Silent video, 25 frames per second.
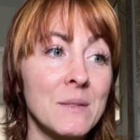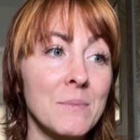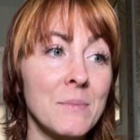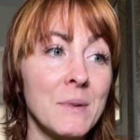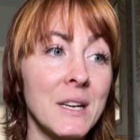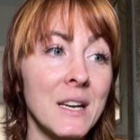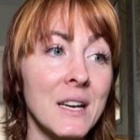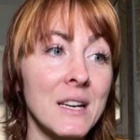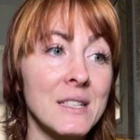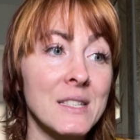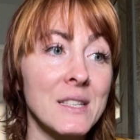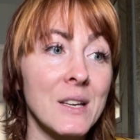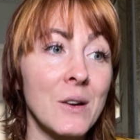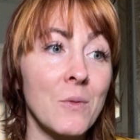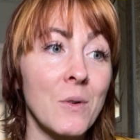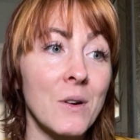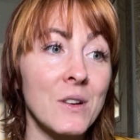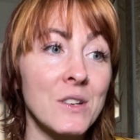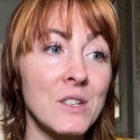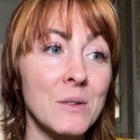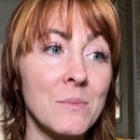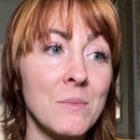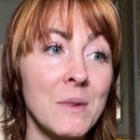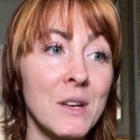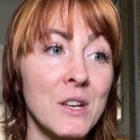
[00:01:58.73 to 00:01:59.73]
because I
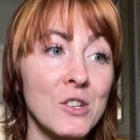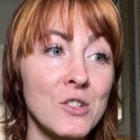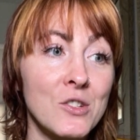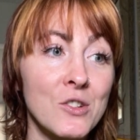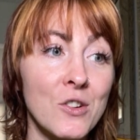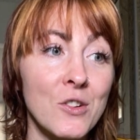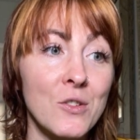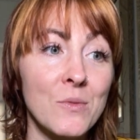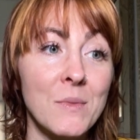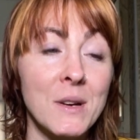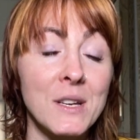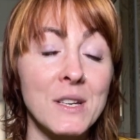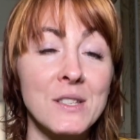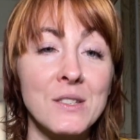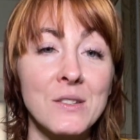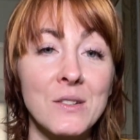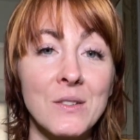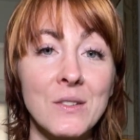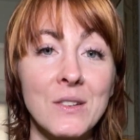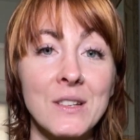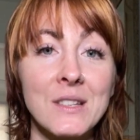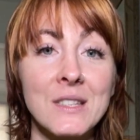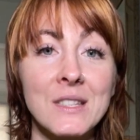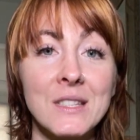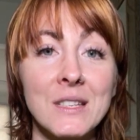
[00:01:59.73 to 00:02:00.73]
want to make sure my
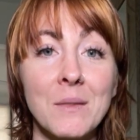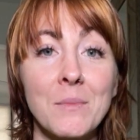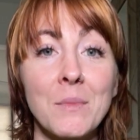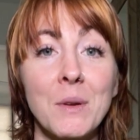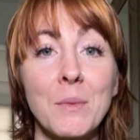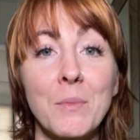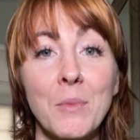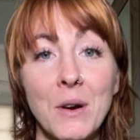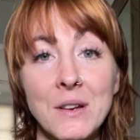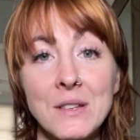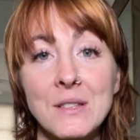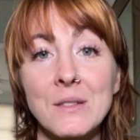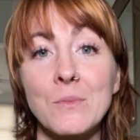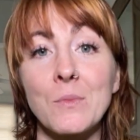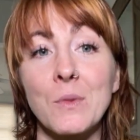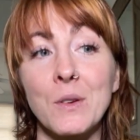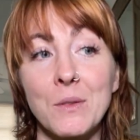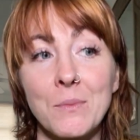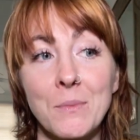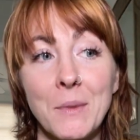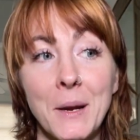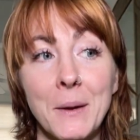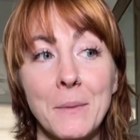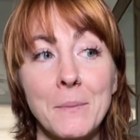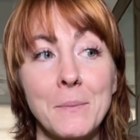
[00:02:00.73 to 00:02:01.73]
students can be present
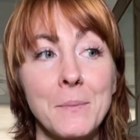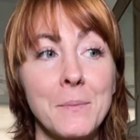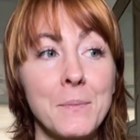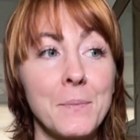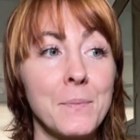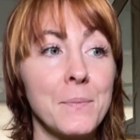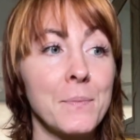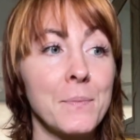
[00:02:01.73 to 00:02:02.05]
with me.